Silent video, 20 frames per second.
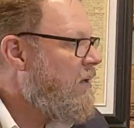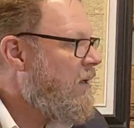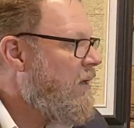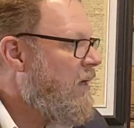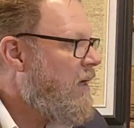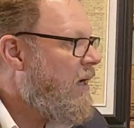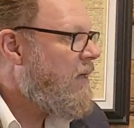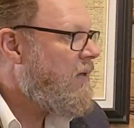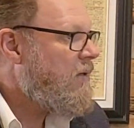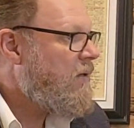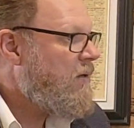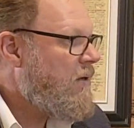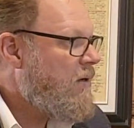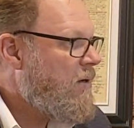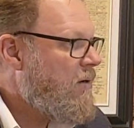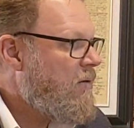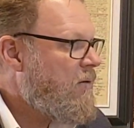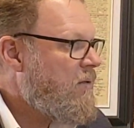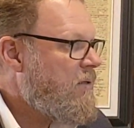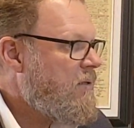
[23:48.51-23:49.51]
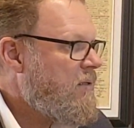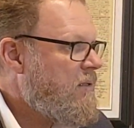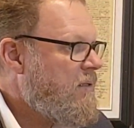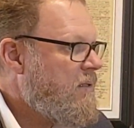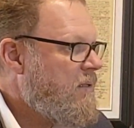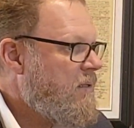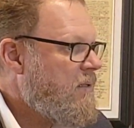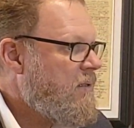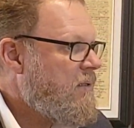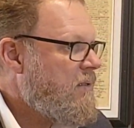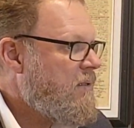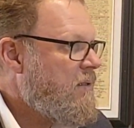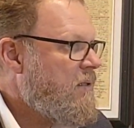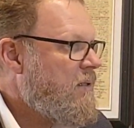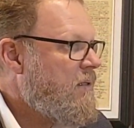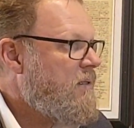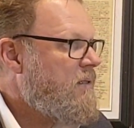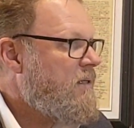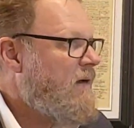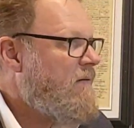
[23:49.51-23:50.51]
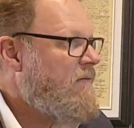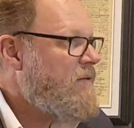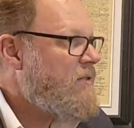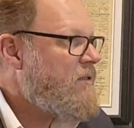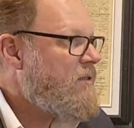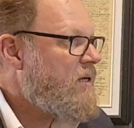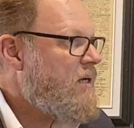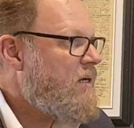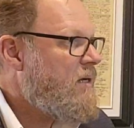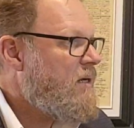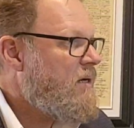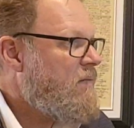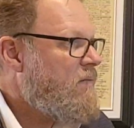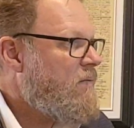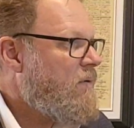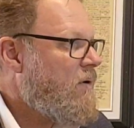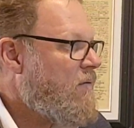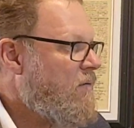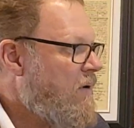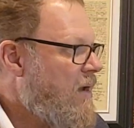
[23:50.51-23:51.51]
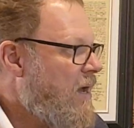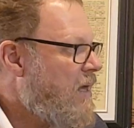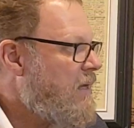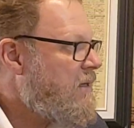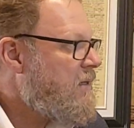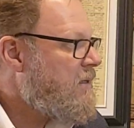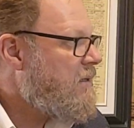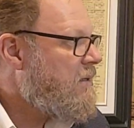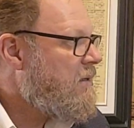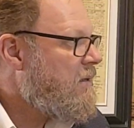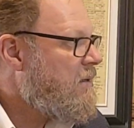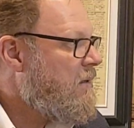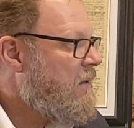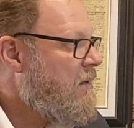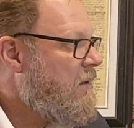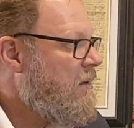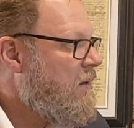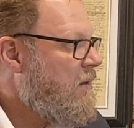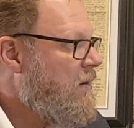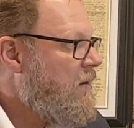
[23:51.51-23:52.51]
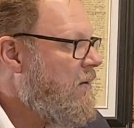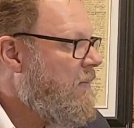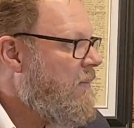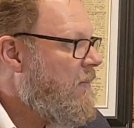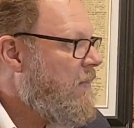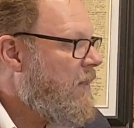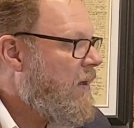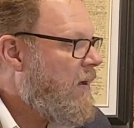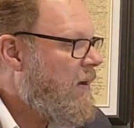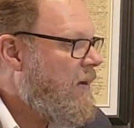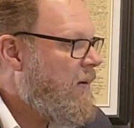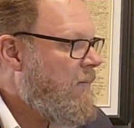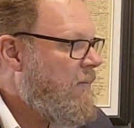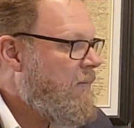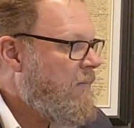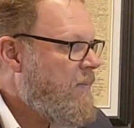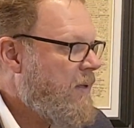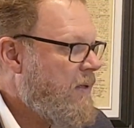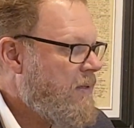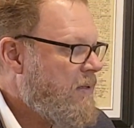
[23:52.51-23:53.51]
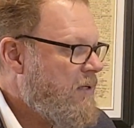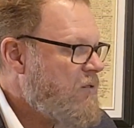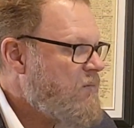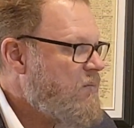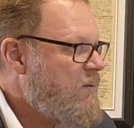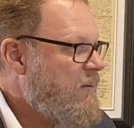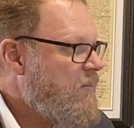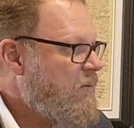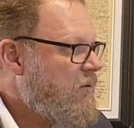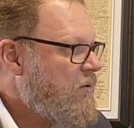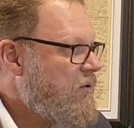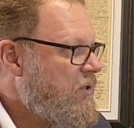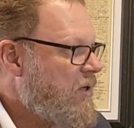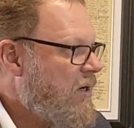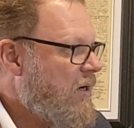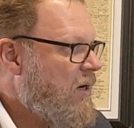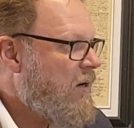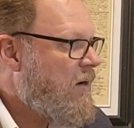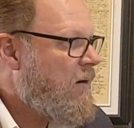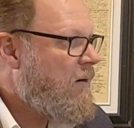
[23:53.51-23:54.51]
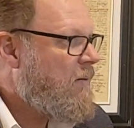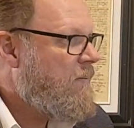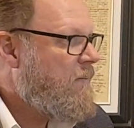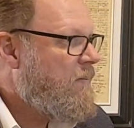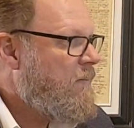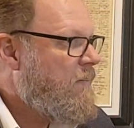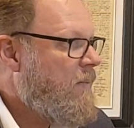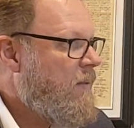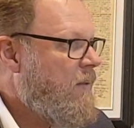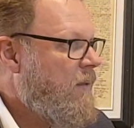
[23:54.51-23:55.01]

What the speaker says: And you hear the devastating regret that these people share. Right.